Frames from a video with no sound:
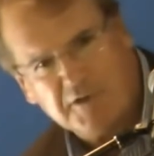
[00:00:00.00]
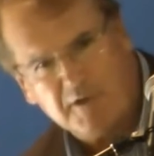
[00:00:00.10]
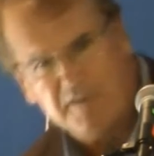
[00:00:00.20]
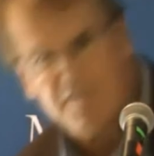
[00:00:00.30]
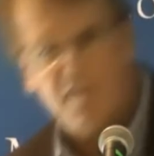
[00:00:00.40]

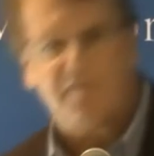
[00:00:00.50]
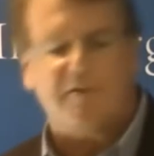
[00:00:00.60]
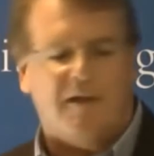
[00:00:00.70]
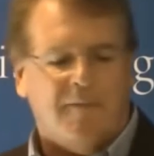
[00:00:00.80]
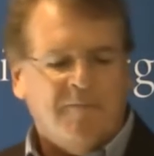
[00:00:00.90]
theories
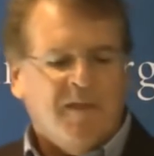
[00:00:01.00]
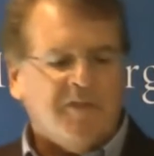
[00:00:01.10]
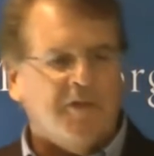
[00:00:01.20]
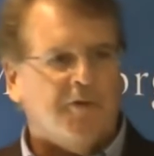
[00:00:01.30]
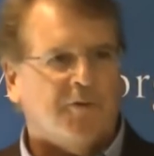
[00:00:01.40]
that
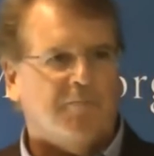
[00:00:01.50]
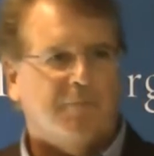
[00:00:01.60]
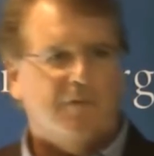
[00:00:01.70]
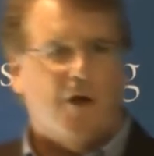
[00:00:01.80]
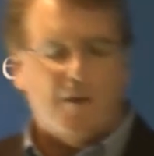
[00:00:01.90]
are
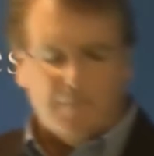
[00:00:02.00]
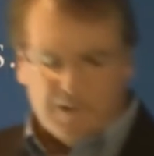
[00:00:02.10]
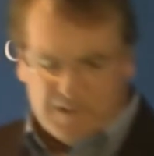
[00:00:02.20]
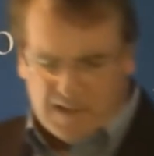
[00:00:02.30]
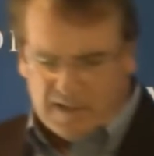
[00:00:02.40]

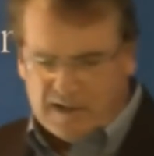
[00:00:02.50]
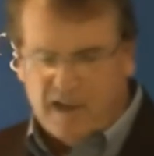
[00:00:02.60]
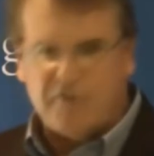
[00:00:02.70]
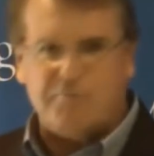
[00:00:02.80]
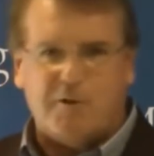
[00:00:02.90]
harmless and in the
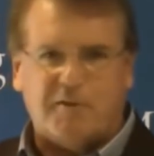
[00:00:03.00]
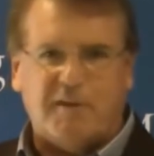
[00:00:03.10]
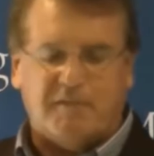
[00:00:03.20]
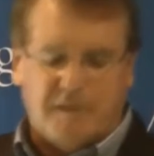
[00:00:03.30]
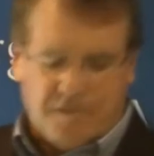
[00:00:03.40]
textbook.
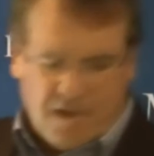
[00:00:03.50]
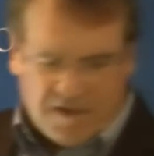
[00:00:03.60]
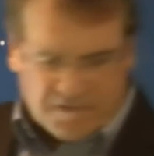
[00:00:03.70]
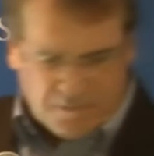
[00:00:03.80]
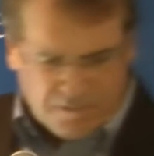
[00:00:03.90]
They've
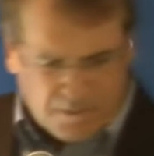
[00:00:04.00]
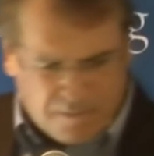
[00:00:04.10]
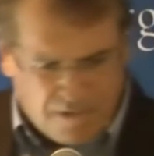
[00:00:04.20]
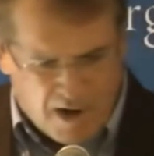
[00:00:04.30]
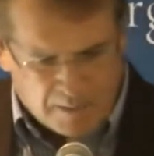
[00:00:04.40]
caused some real
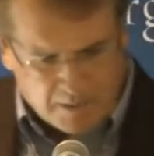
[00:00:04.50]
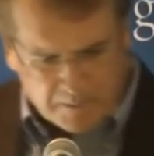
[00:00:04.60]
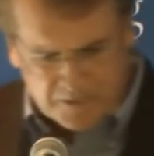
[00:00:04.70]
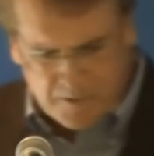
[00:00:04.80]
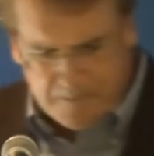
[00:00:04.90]

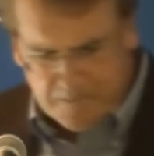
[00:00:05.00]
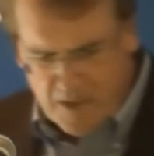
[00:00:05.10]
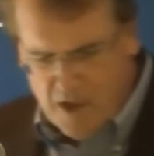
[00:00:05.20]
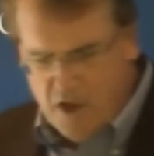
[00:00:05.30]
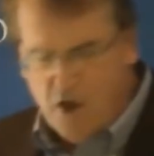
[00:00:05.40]
problems.
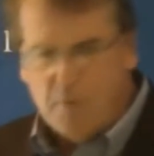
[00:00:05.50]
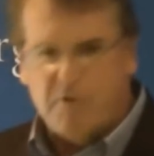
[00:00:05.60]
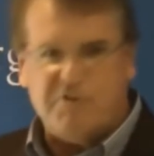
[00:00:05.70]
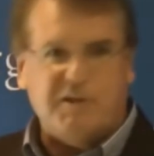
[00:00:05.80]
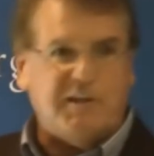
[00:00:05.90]

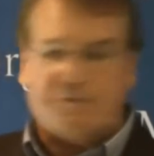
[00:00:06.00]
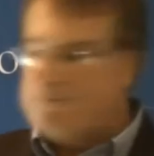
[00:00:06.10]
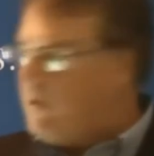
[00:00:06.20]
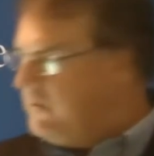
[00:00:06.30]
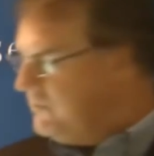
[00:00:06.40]
Homogeneous
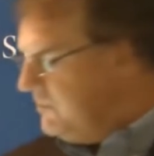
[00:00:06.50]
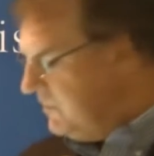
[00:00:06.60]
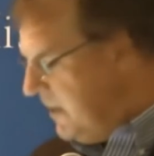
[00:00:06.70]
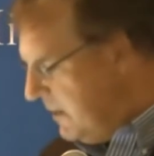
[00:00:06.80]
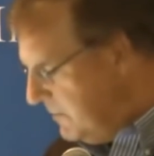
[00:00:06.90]

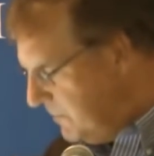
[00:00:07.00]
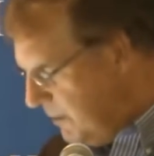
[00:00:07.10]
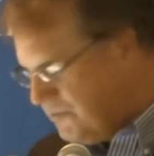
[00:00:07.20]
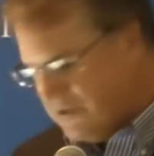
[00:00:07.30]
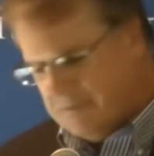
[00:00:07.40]
prices, that
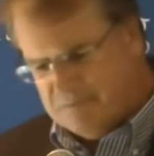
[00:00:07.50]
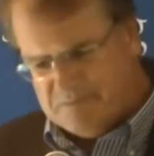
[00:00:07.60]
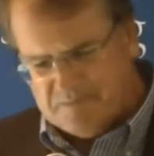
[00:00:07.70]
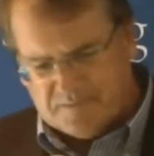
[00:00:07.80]
assumption,